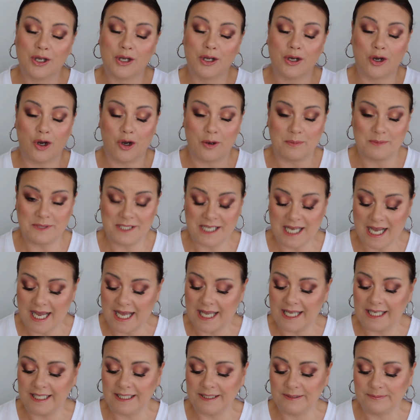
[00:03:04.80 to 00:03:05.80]

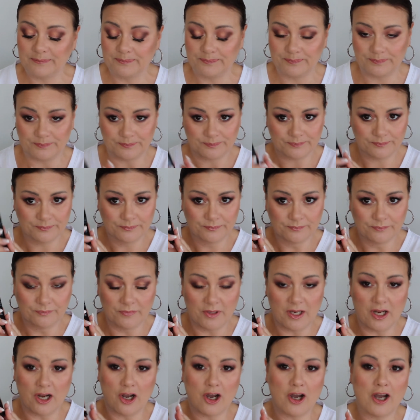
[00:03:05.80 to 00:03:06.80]
obtain.
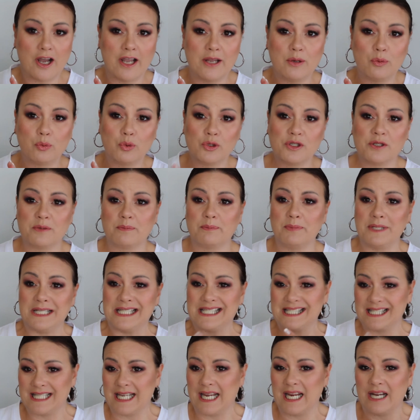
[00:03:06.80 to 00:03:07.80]
I wouldn't be
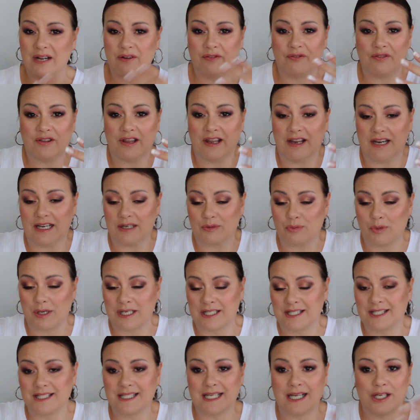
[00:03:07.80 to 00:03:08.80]
sad if at
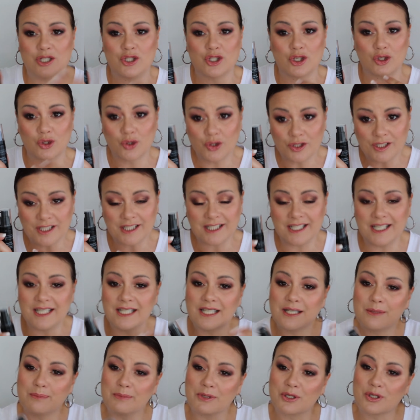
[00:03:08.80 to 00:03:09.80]
one stage I couldn't get
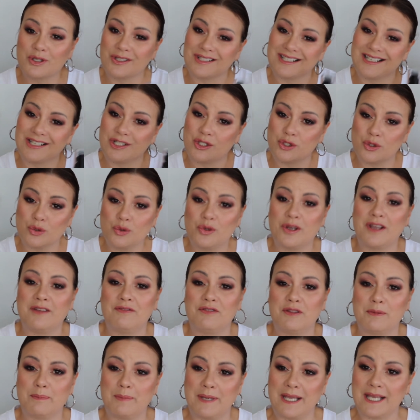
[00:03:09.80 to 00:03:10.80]
it, because I do
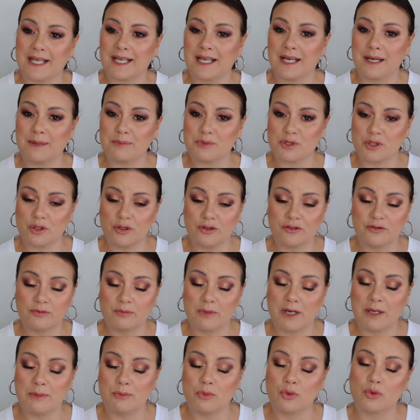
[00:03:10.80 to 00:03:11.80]
have the backups of
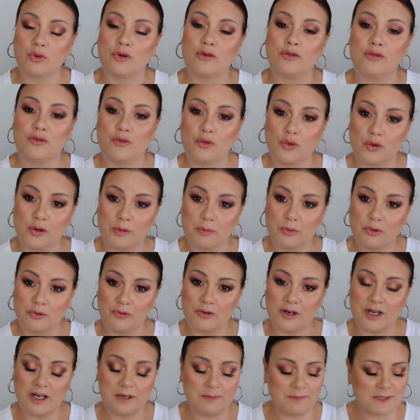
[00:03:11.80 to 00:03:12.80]
my more affordable
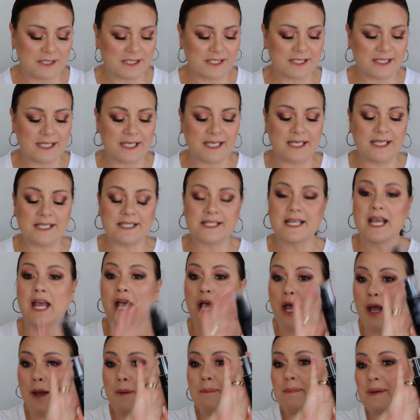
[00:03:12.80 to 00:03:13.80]
vitamin C's.
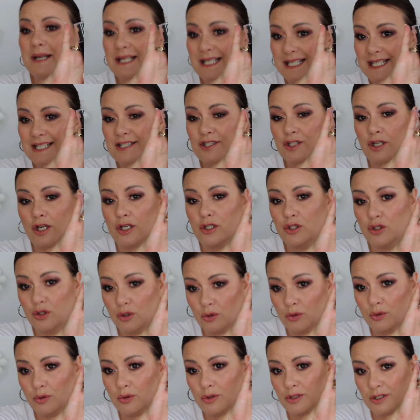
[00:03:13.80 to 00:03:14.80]
But yes, I
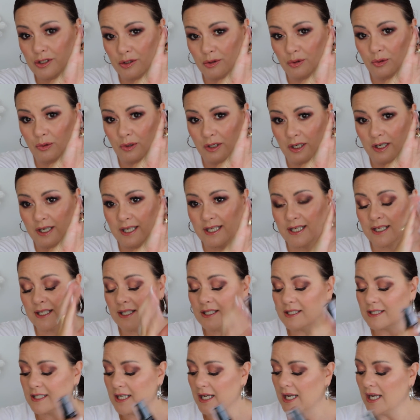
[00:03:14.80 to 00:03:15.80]
do still like
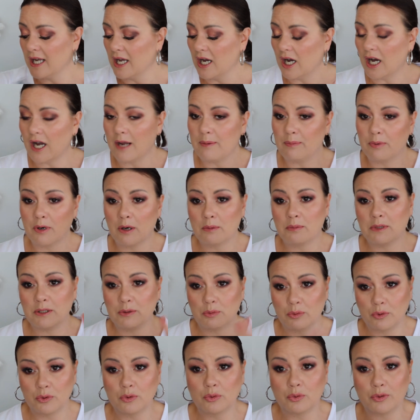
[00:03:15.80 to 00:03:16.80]
it. I probably
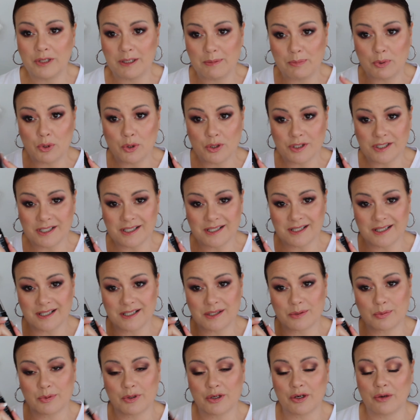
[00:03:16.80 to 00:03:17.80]
will repurchase
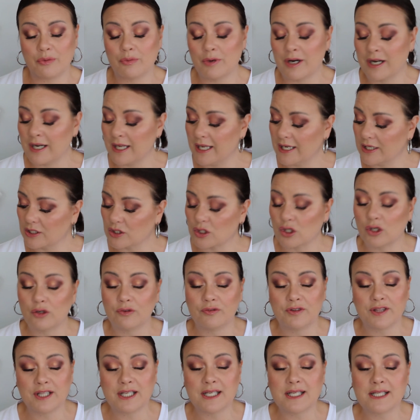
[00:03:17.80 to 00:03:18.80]
this when I run out
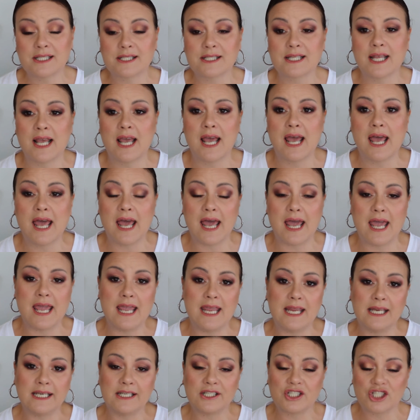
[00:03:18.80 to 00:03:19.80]
of this
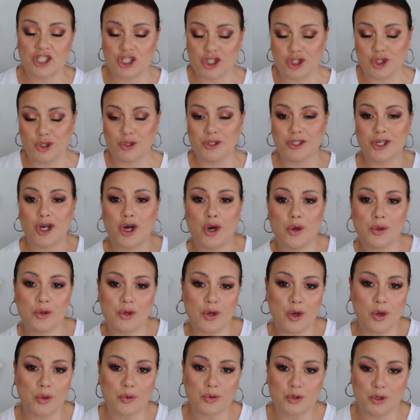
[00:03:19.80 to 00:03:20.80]
and just use it on
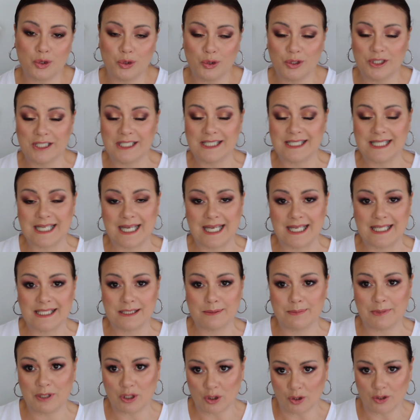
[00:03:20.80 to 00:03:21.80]
alternate days
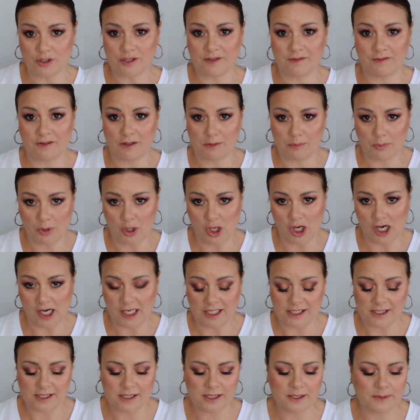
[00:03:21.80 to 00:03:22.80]
because of the
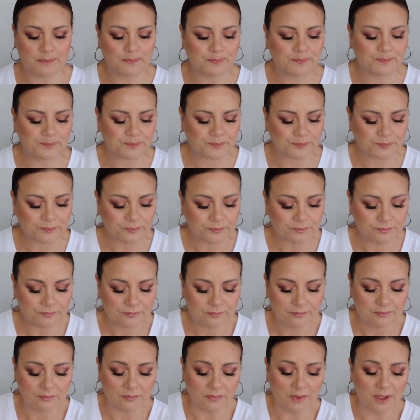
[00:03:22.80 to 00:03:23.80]
price.
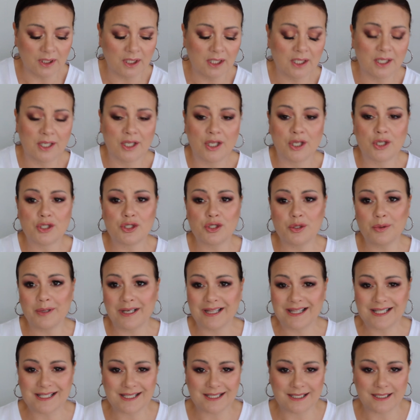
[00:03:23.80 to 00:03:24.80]
Two
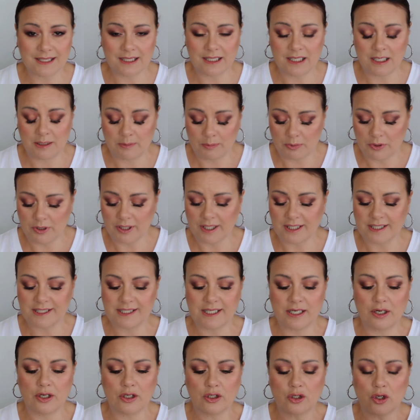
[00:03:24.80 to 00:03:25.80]
other skincare products
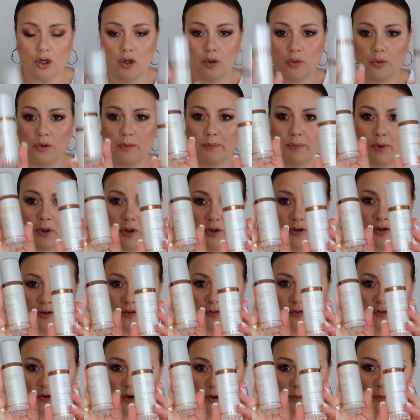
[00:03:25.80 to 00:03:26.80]
that I got were both
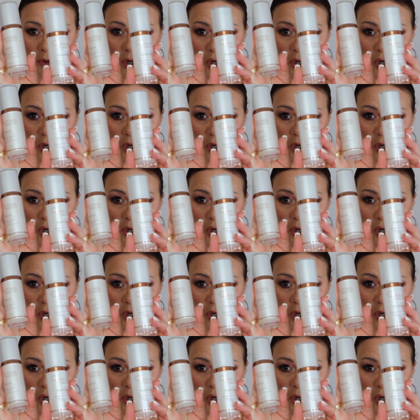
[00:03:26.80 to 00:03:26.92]
from